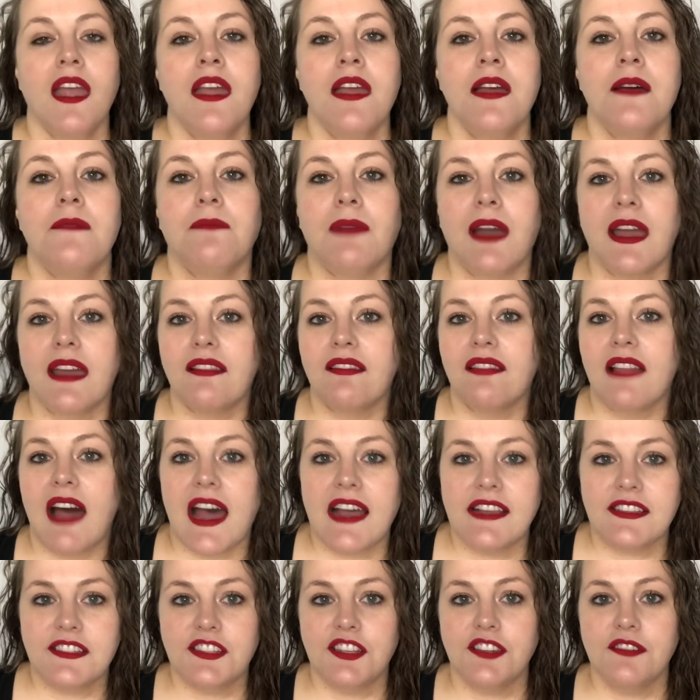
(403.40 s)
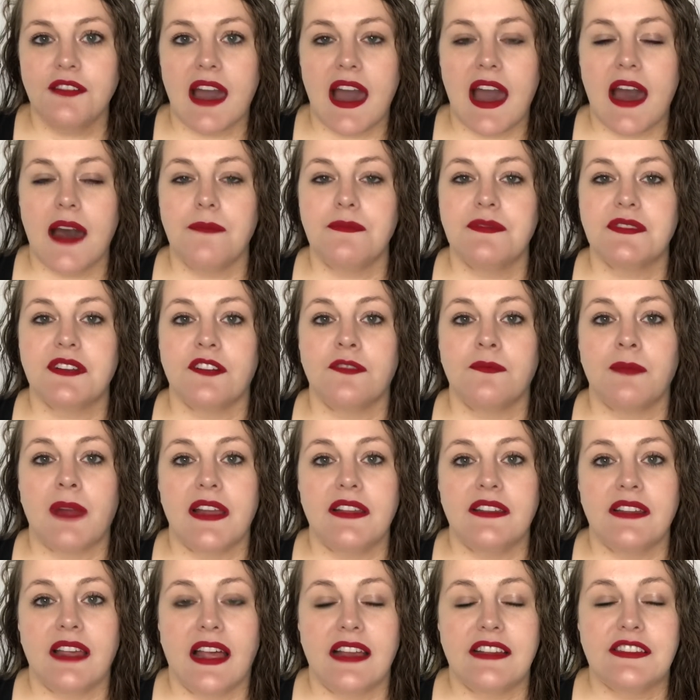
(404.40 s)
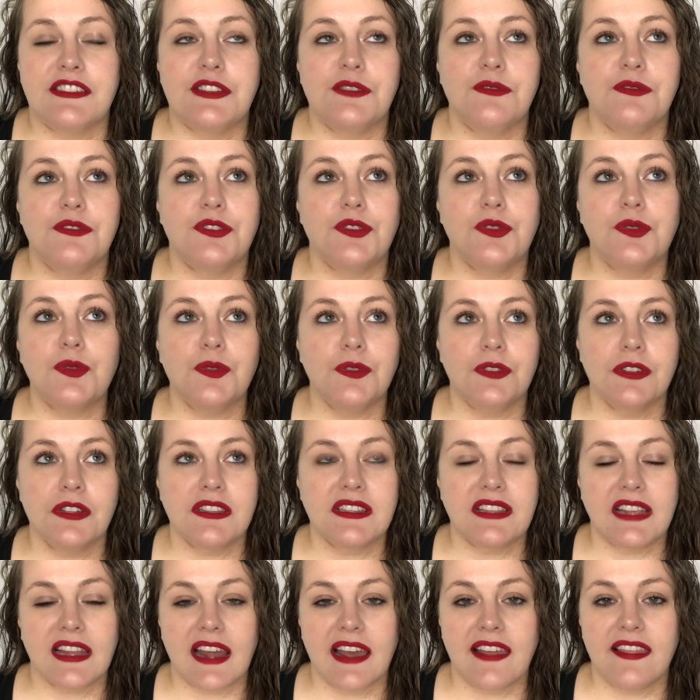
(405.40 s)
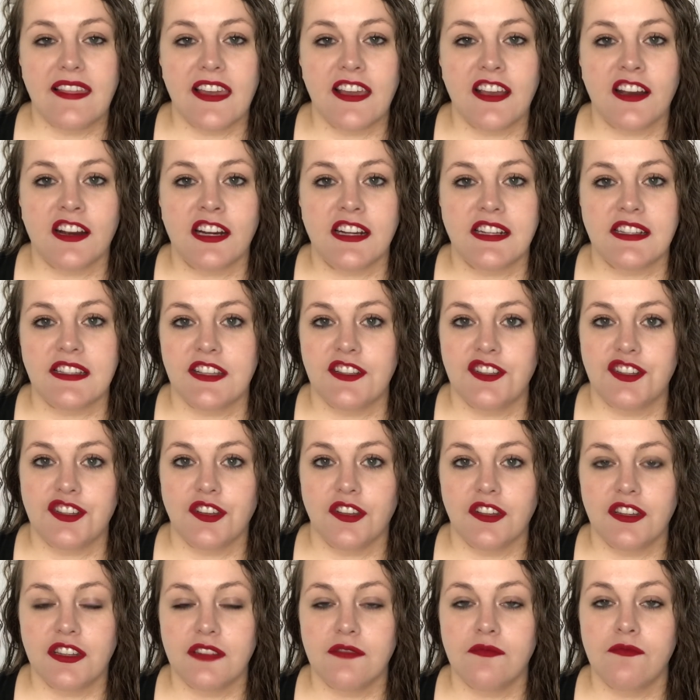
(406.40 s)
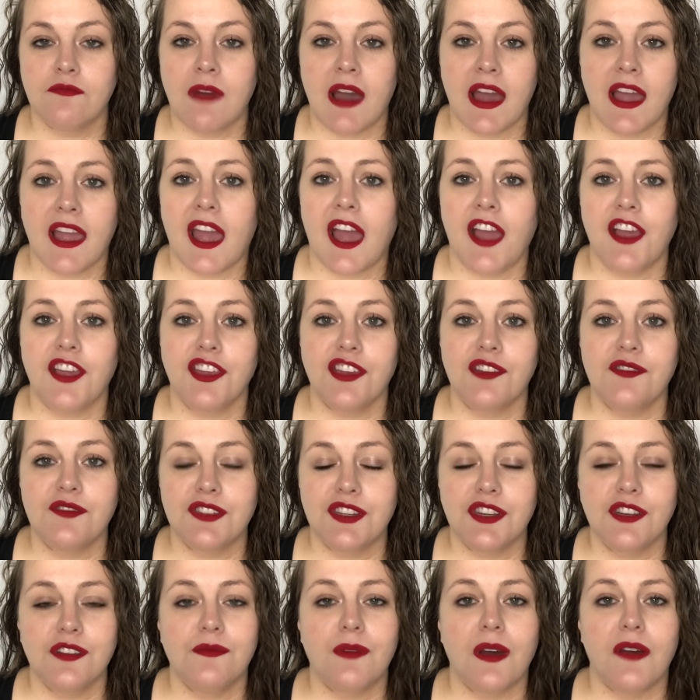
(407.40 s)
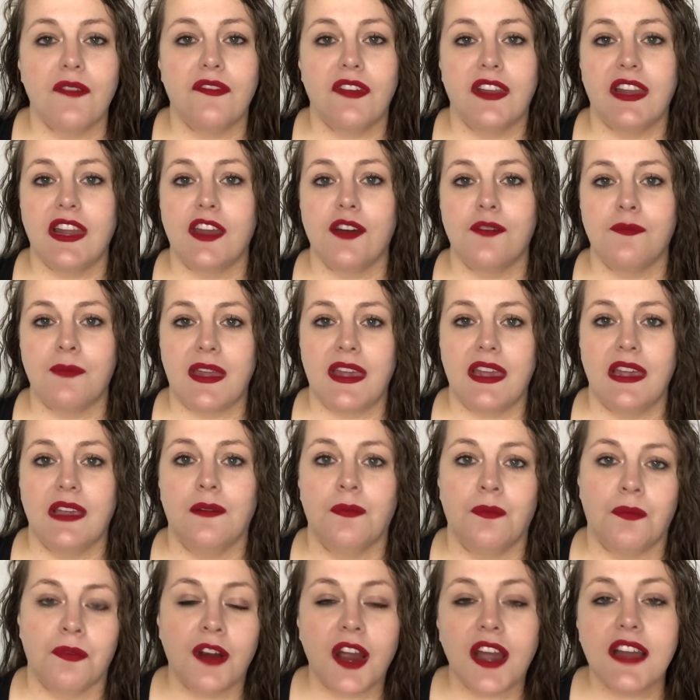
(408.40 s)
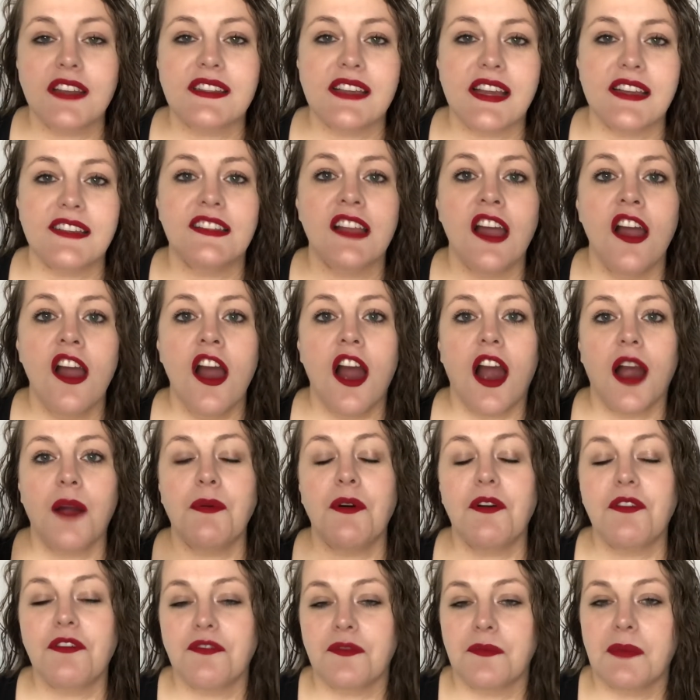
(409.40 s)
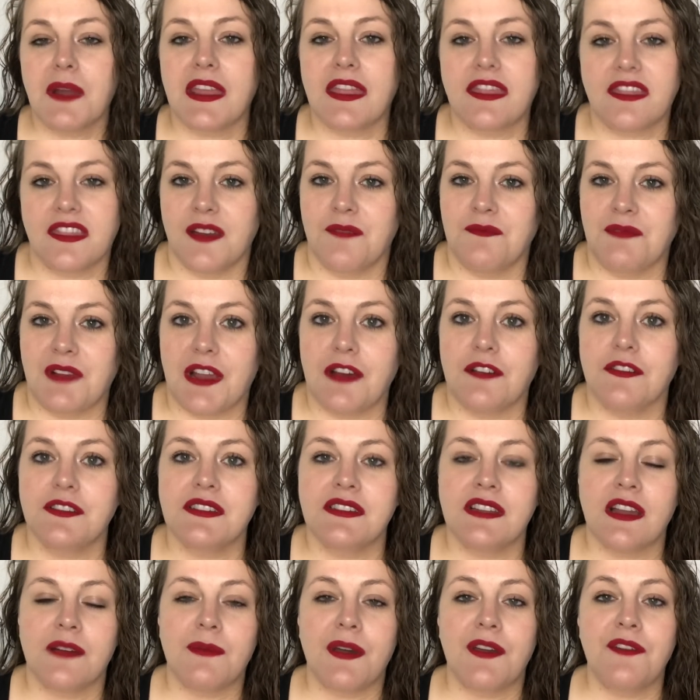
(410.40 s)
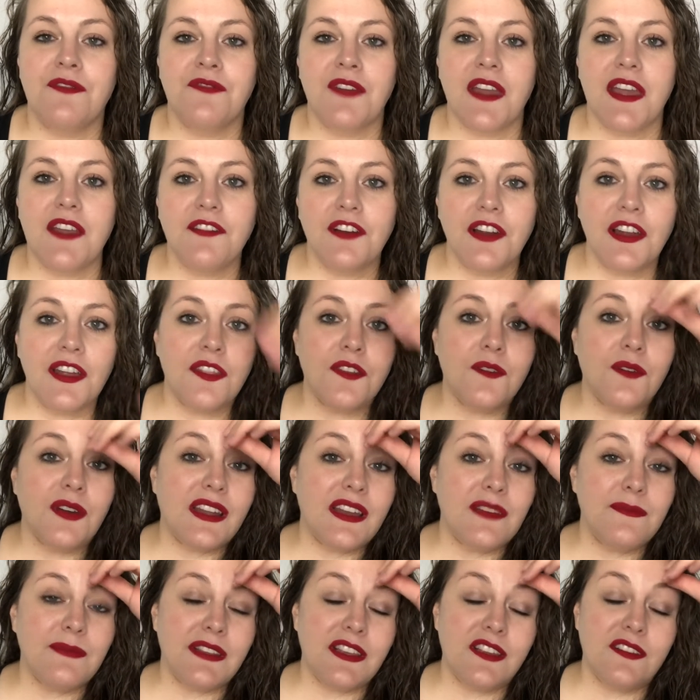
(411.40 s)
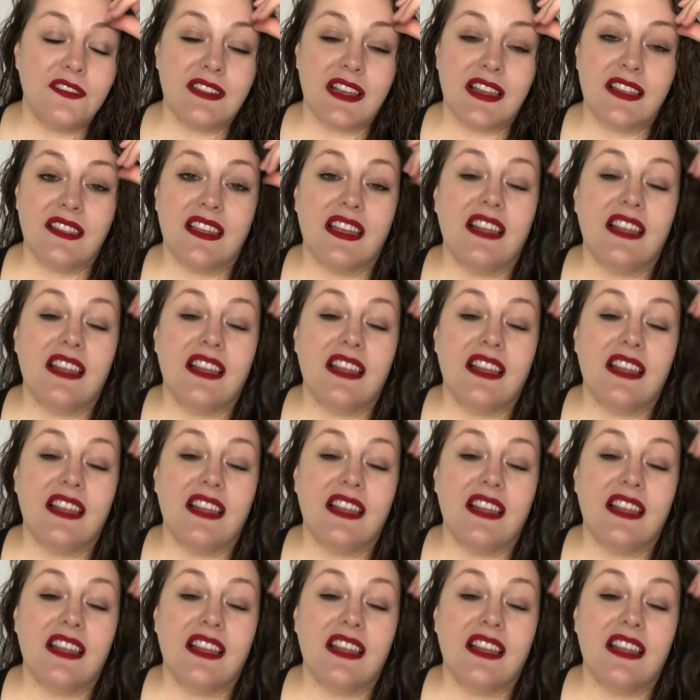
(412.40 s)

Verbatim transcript: My last two apps or my last two tools that I think are essential to my YouTube video making process are both for my thumbnails. Now my favorite and the one I've been using the